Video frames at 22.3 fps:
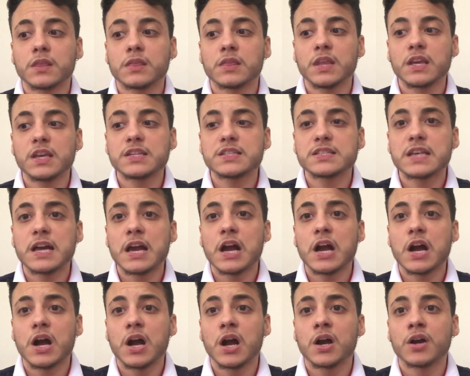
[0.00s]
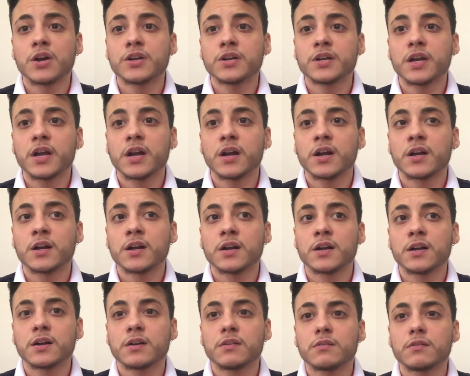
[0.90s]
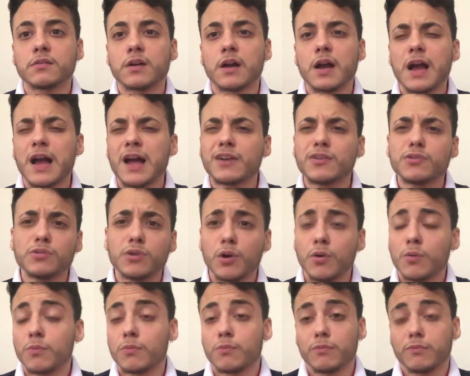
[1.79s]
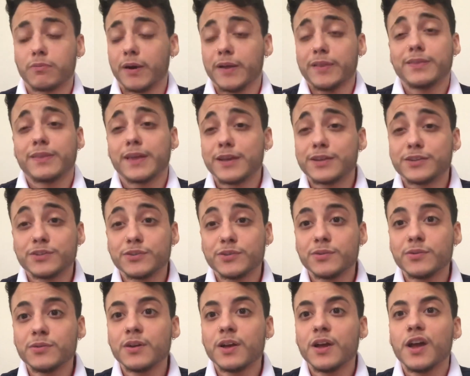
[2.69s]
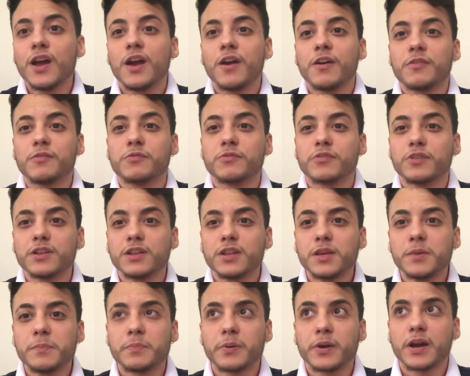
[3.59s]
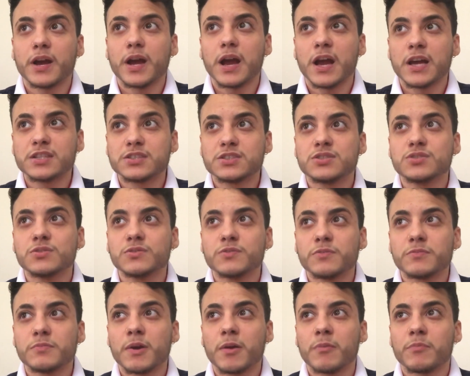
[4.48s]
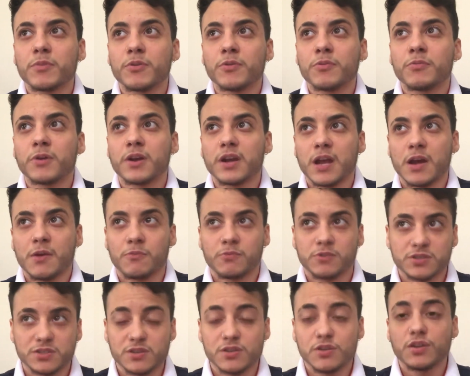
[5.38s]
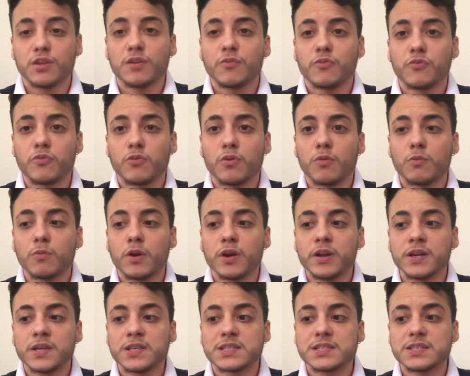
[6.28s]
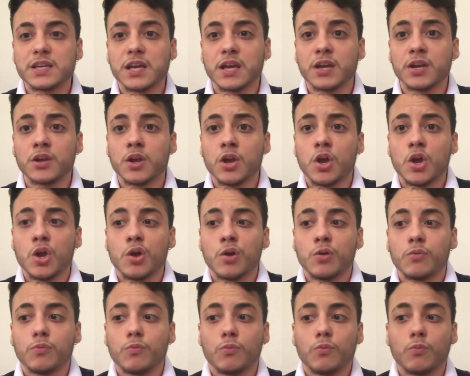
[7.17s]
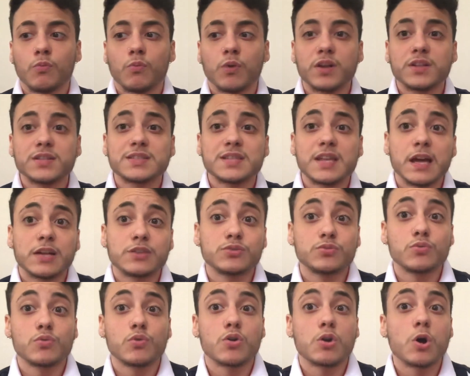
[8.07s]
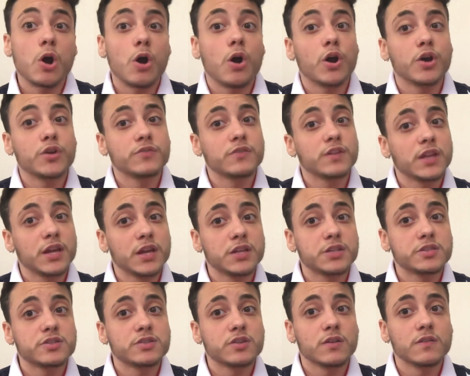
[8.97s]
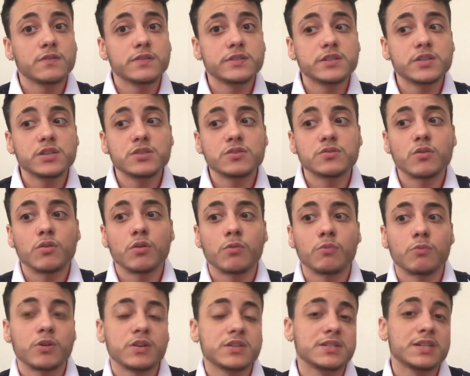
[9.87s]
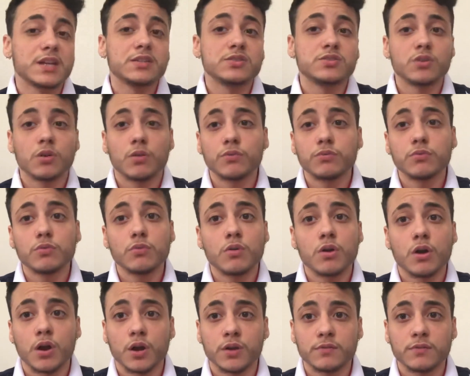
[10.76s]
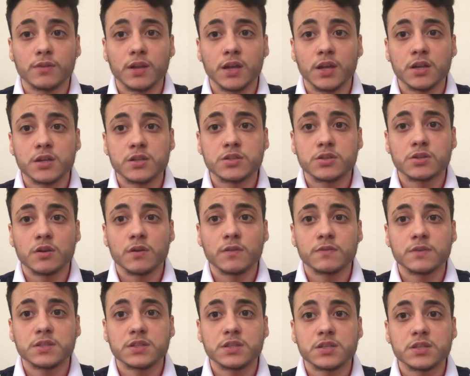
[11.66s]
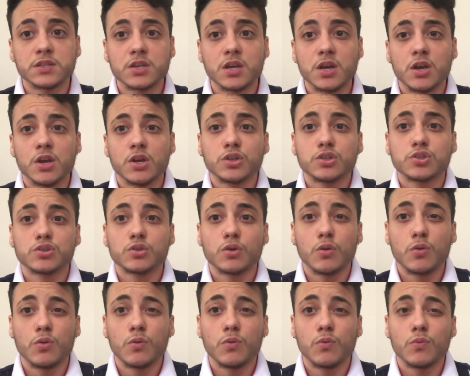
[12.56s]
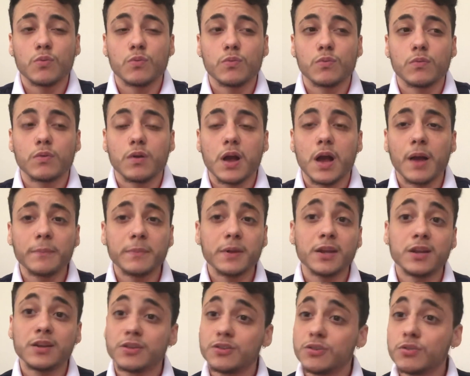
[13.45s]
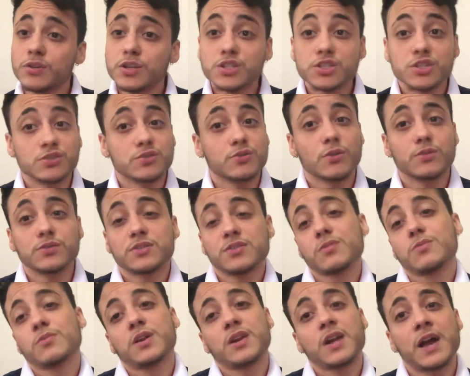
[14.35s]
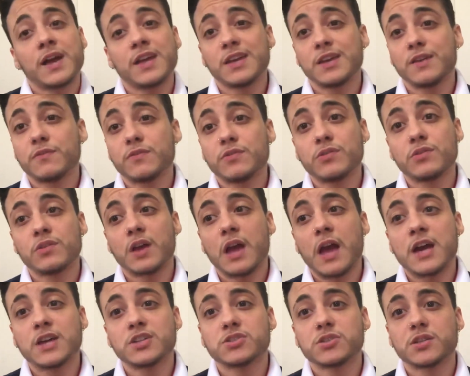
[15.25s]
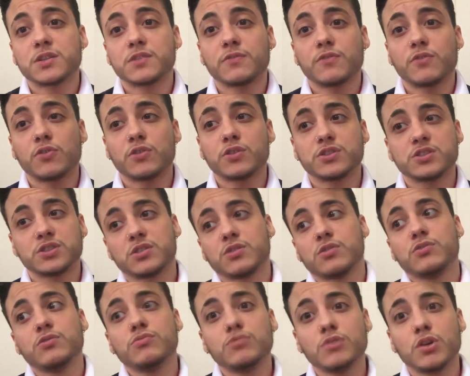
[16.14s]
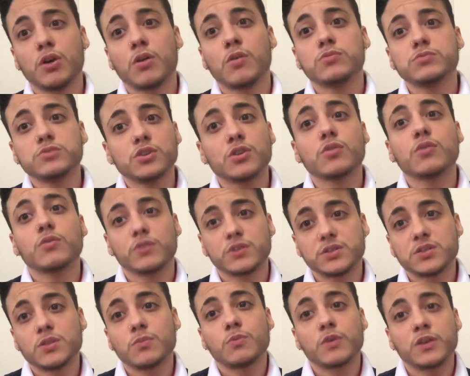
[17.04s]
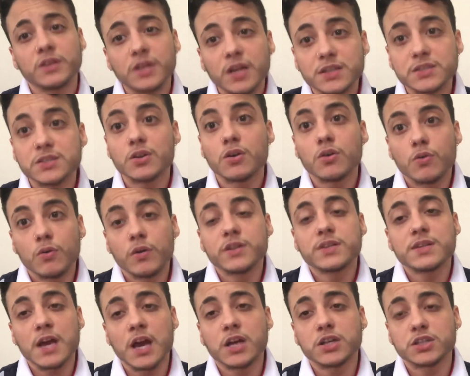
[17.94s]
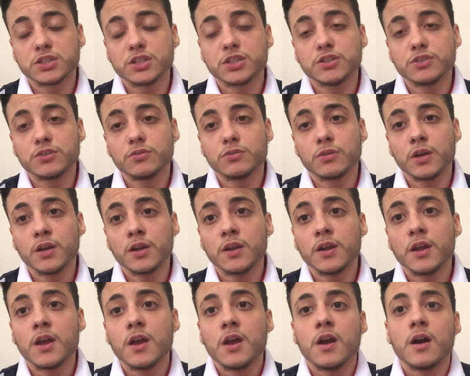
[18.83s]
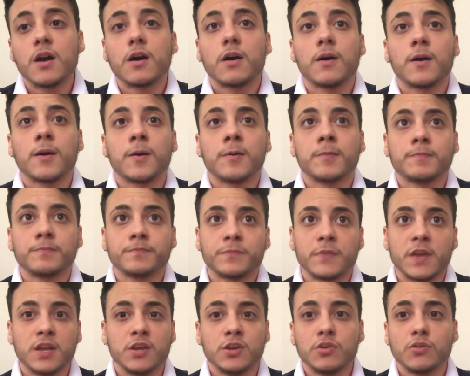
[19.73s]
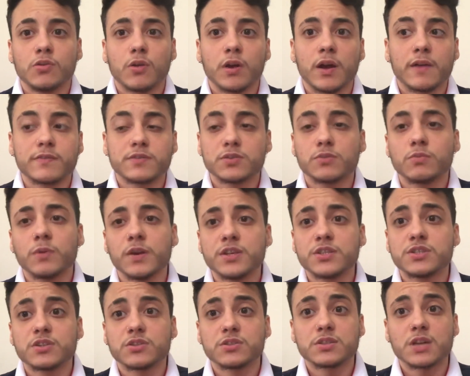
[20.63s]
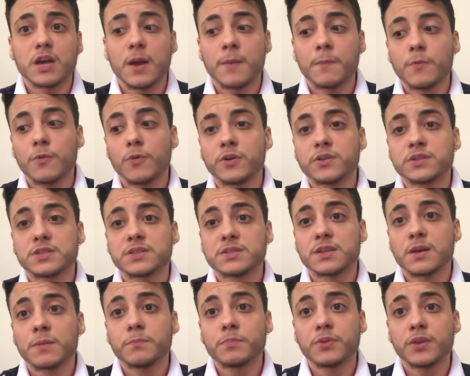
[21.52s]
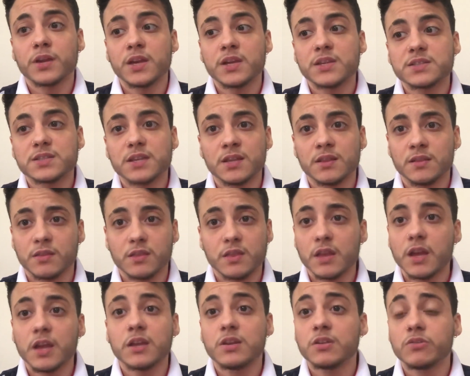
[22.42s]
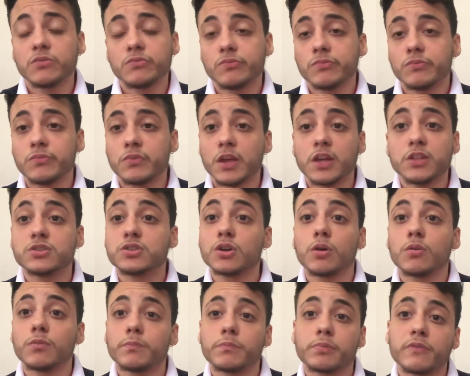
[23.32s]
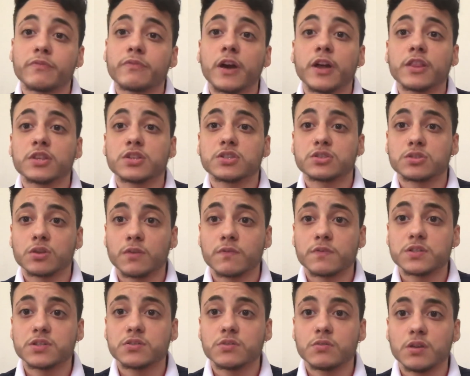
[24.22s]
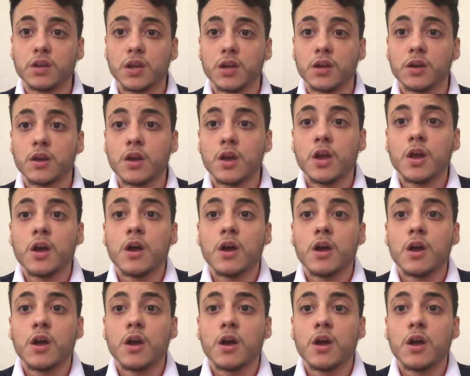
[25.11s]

things that aren't I don't know what they do really, but I do remember when I was looking for one, it said ones that do card related services or ones that don't do card related services. So I mean, you can just go to the one I give you the address for, so you know you're going to one that's going to actually do it, and you don't have to waste your time going to some place and they don't provide the service you need.